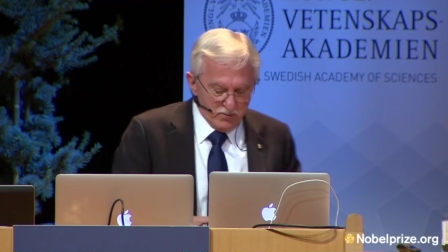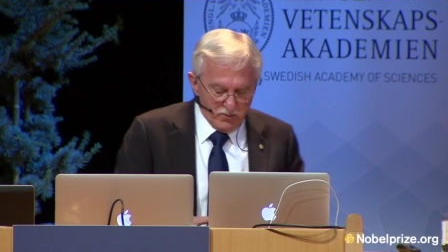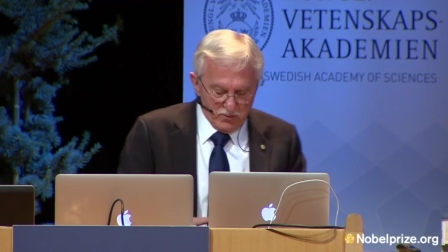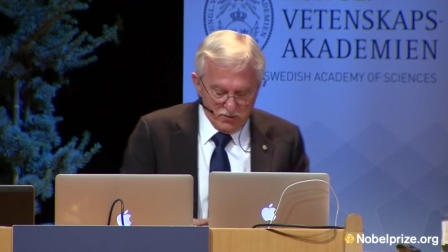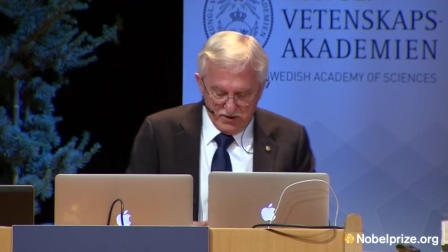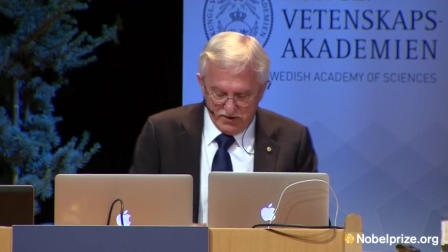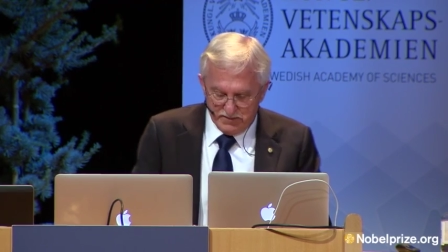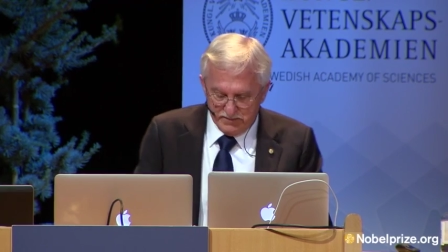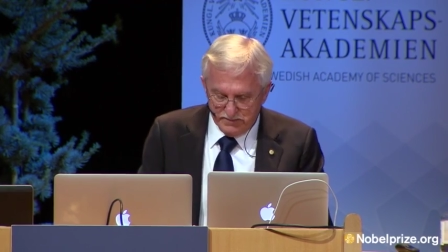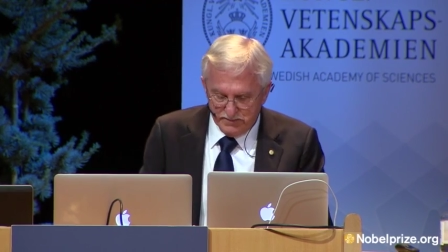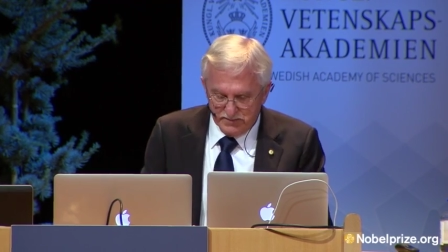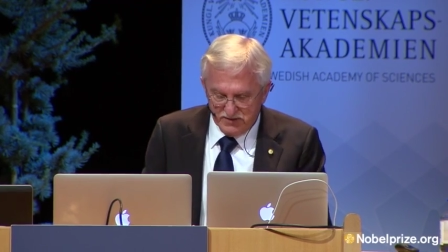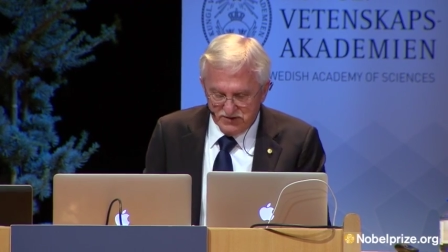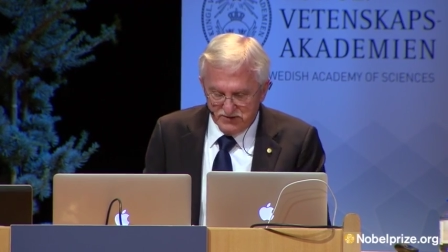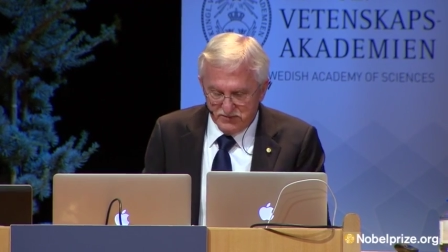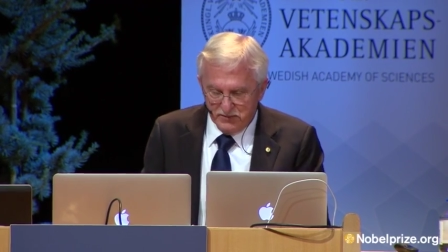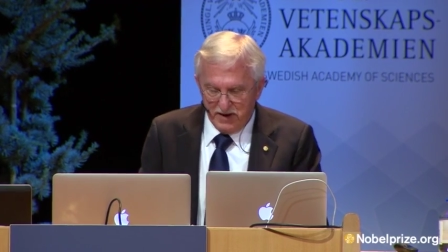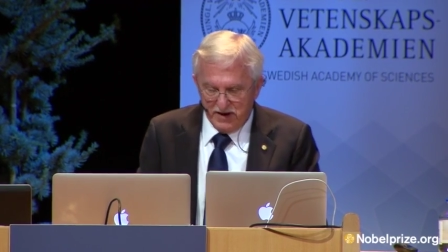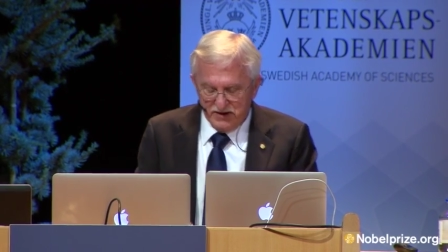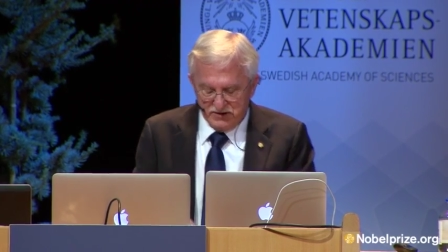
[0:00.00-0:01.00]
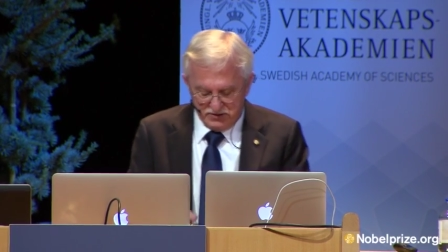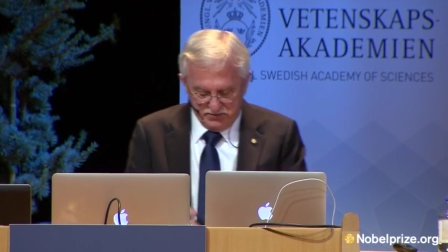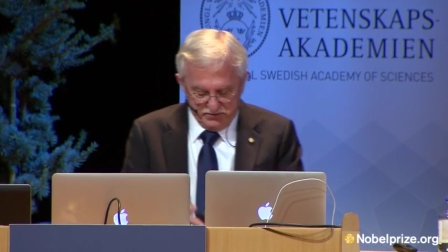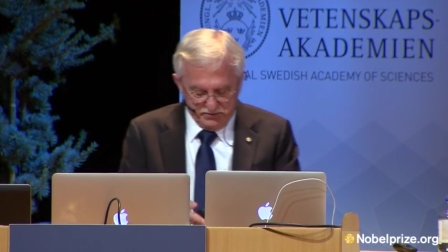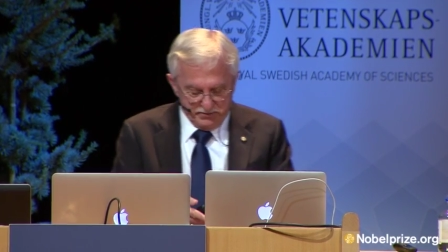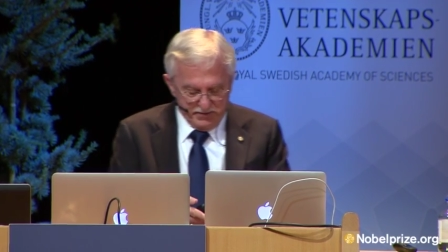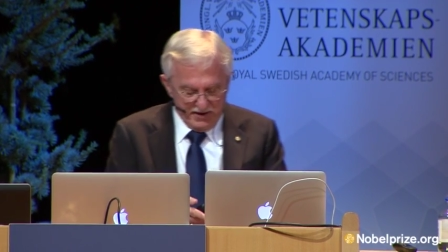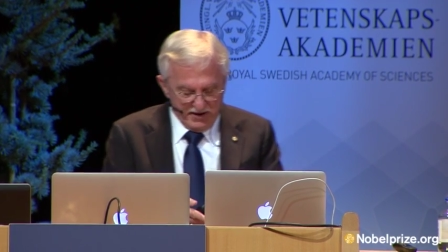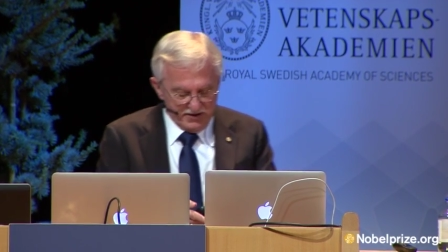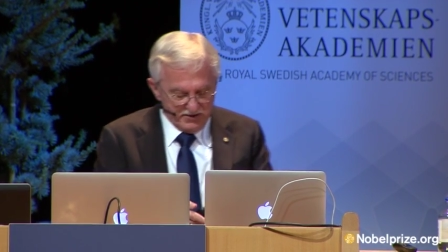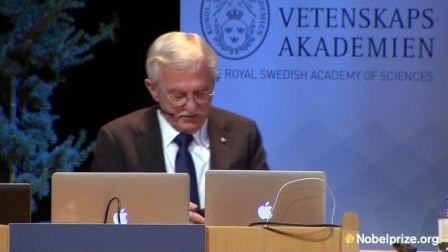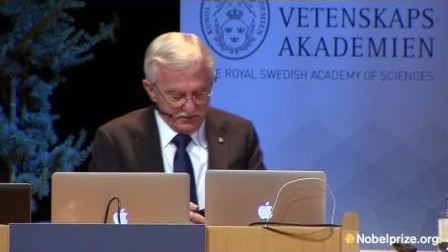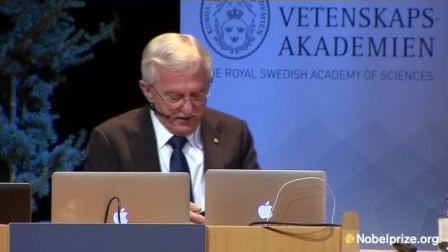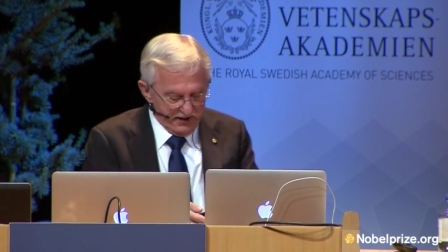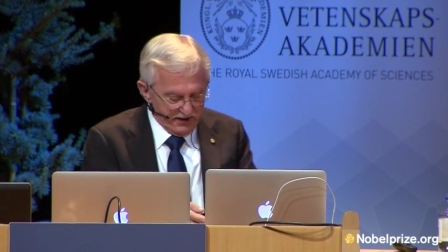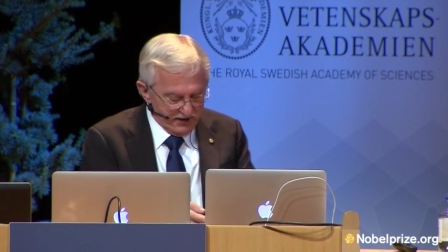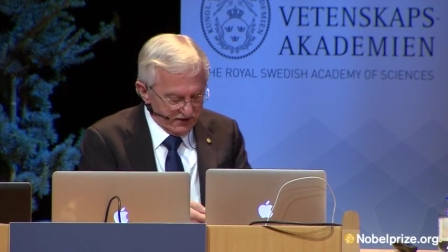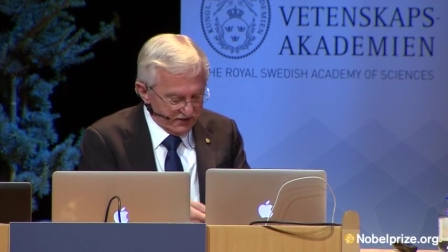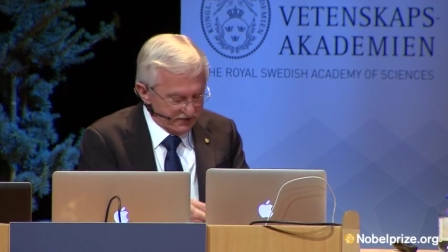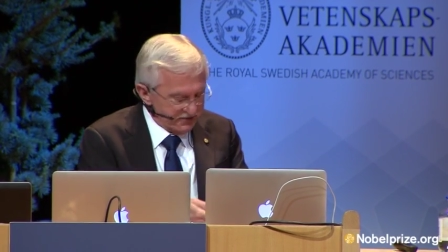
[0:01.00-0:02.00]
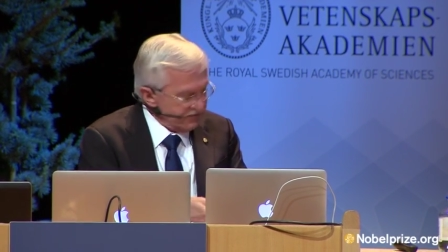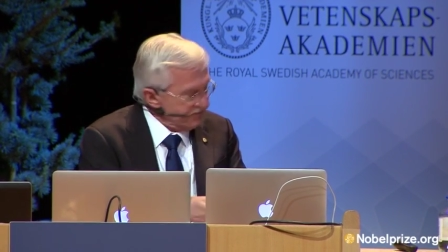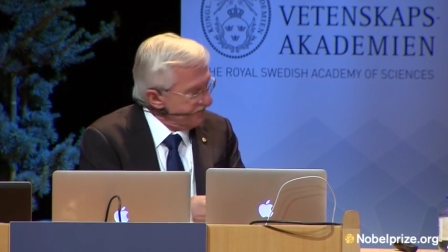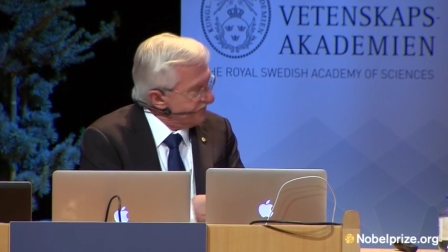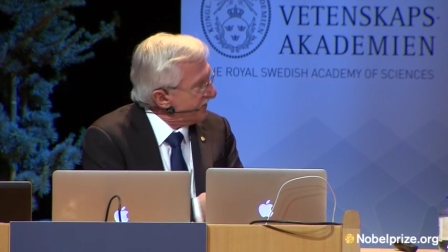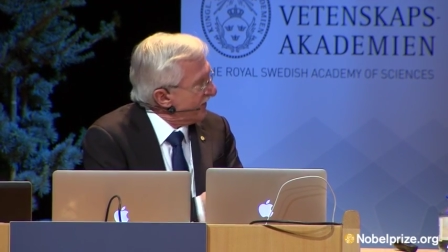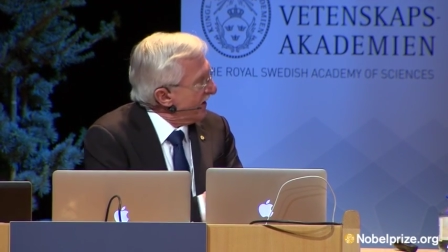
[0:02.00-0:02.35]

more mismatched base pairs.